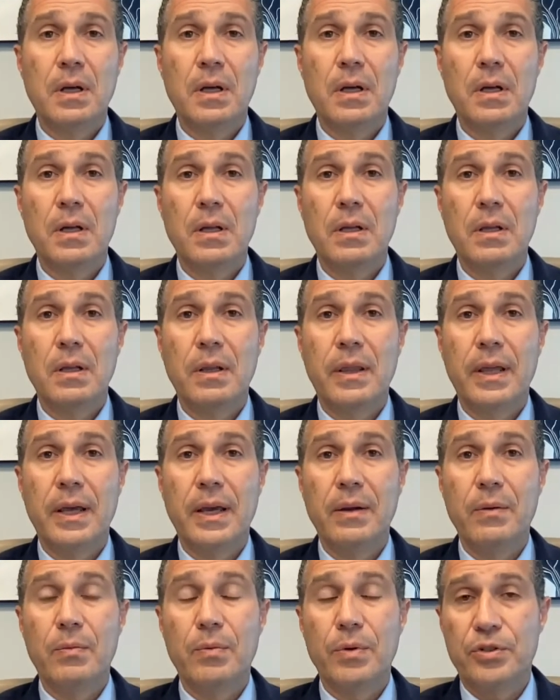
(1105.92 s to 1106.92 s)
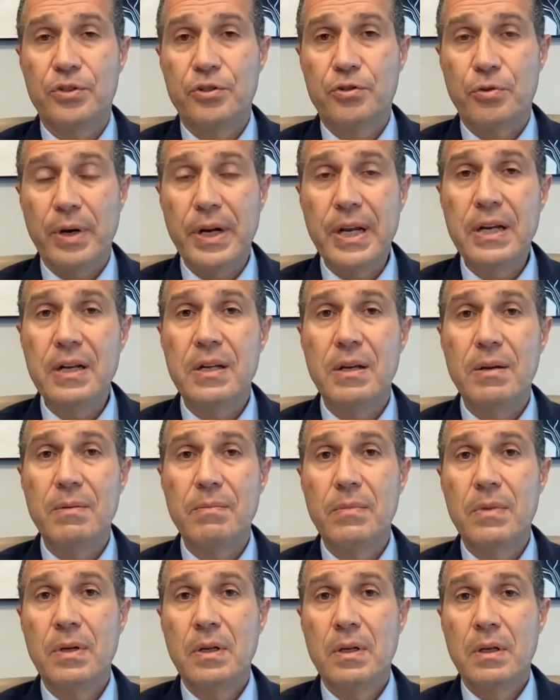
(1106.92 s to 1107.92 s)
uh, they restrained
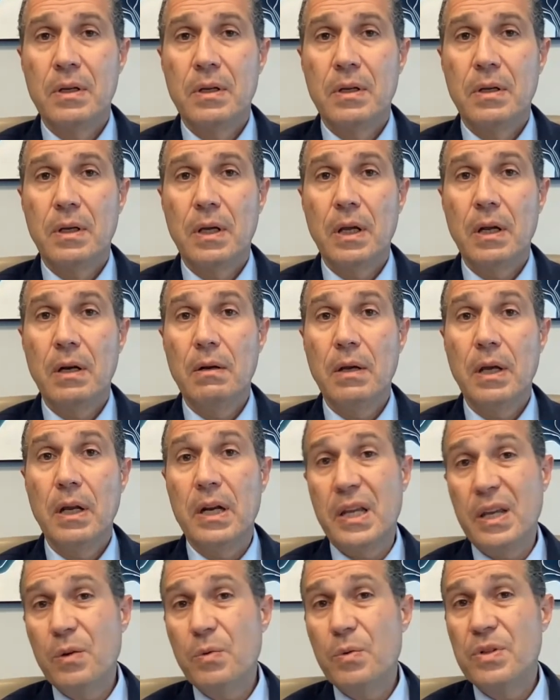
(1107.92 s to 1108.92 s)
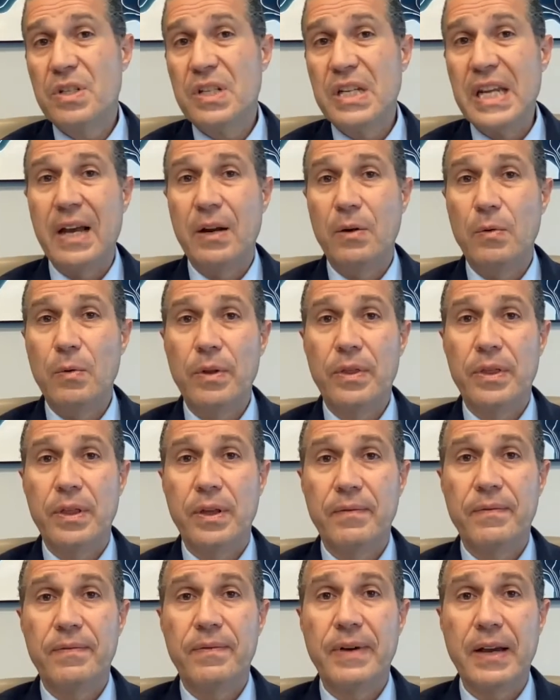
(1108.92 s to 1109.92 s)
him, and, and he was dead
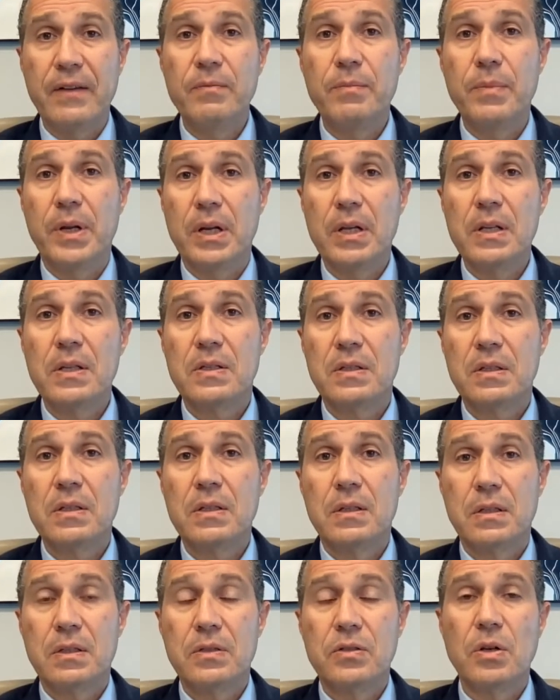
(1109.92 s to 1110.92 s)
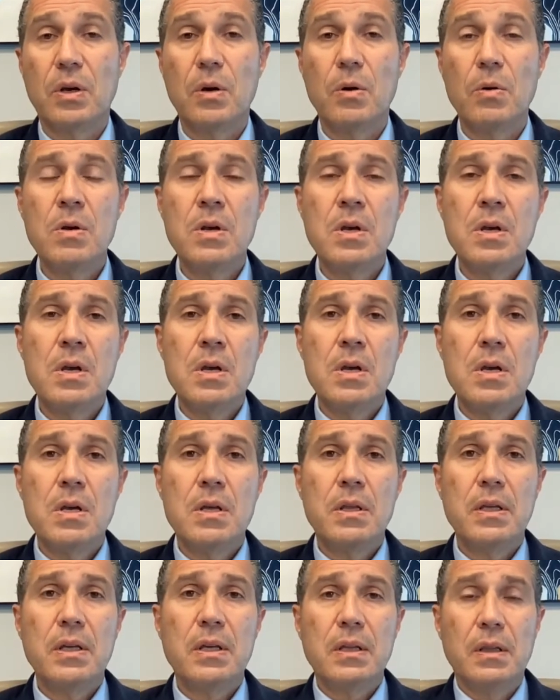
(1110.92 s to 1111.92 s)
within five minutes. So
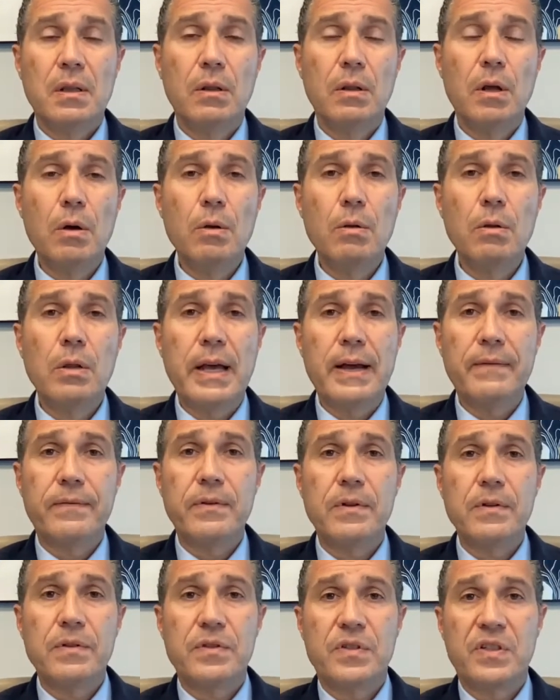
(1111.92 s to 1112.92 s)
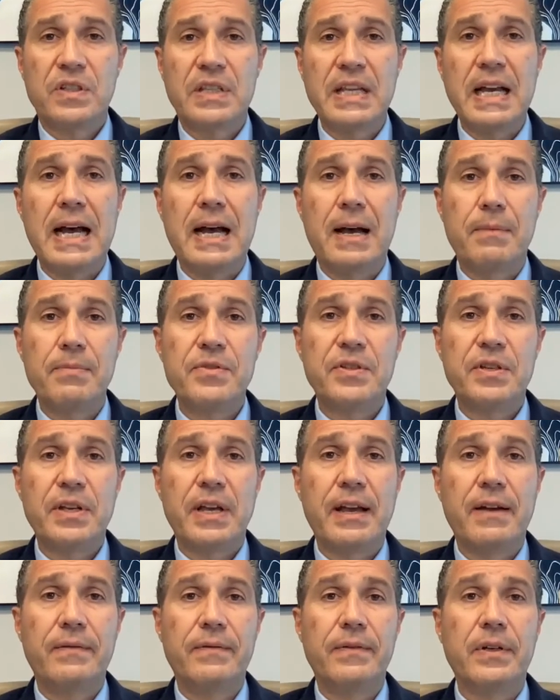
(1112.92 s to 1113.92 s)
the low level stops
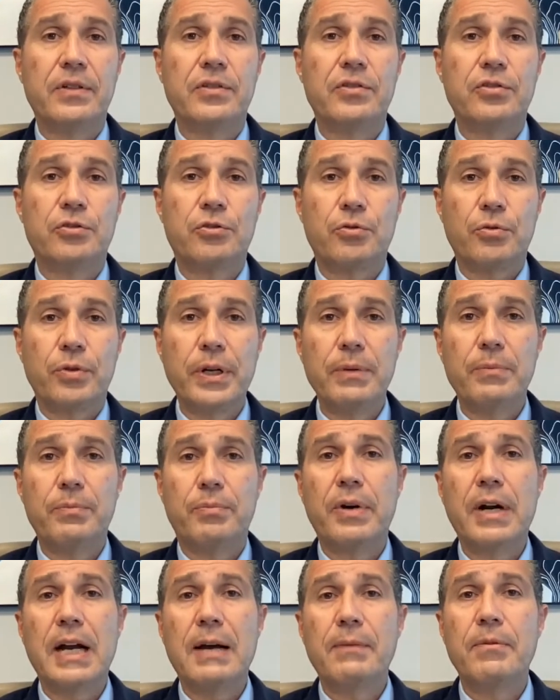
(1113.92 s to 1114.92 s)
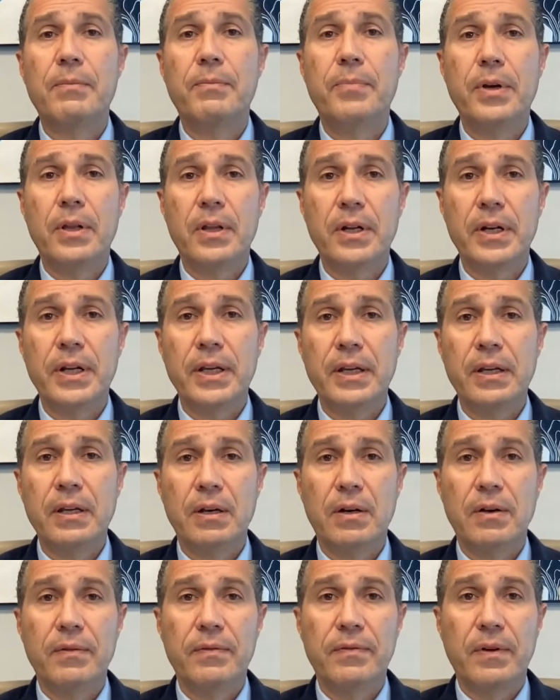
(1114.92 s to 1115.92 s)
have extreme probability
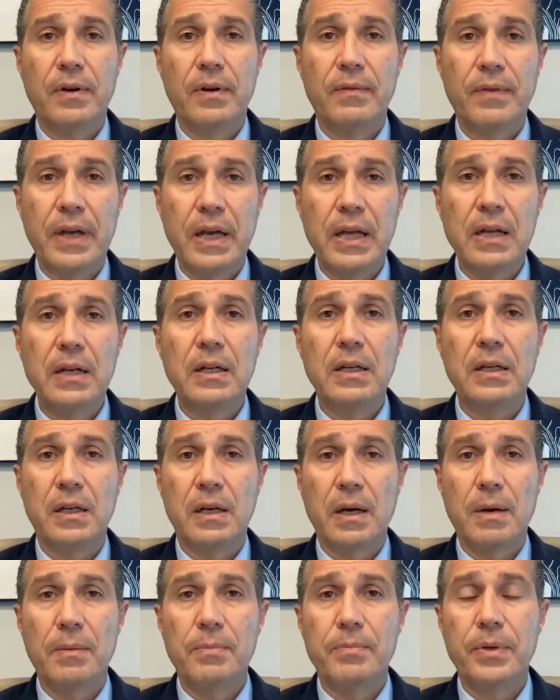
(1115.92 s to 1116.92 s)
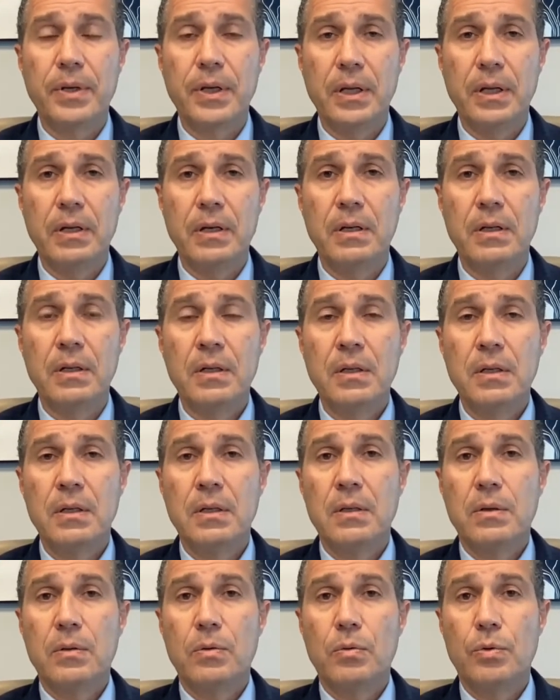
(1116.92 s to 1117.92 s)
of, of ending up in
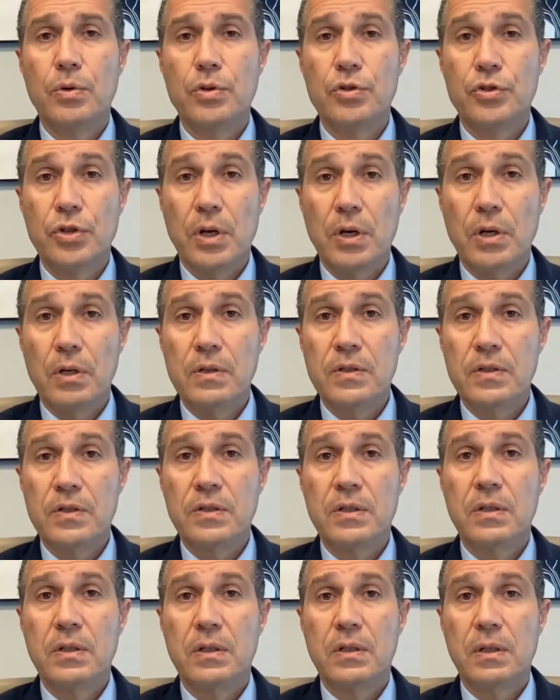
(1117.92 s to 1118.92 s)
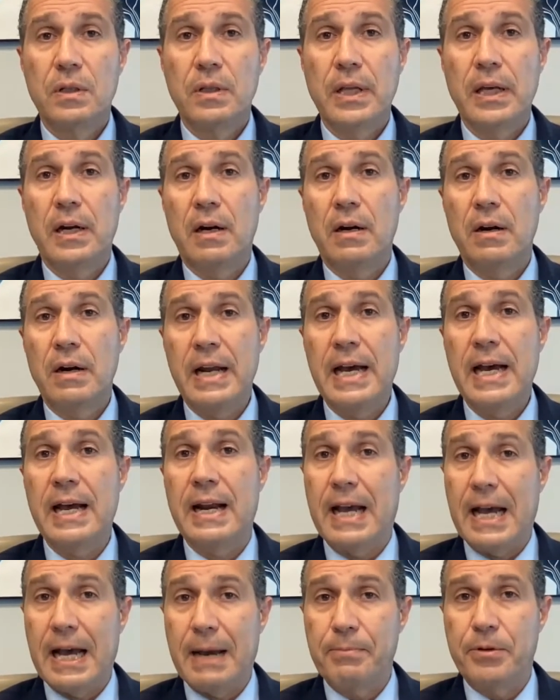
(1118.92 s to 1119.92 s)
results that are
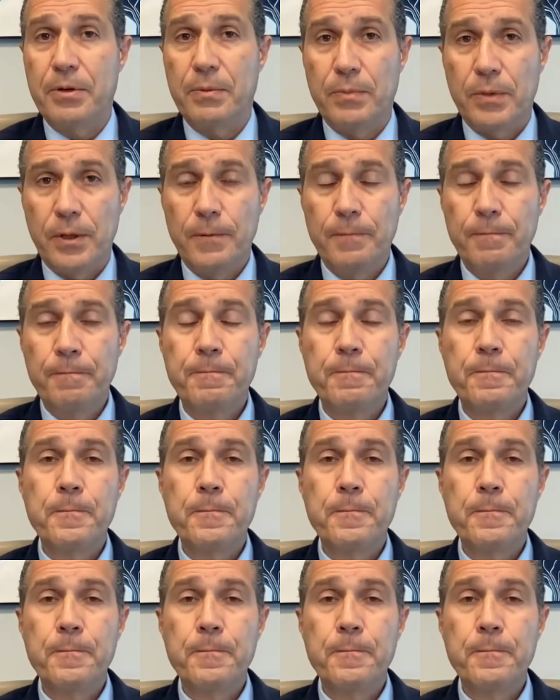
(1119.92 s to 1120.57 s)
not optimal.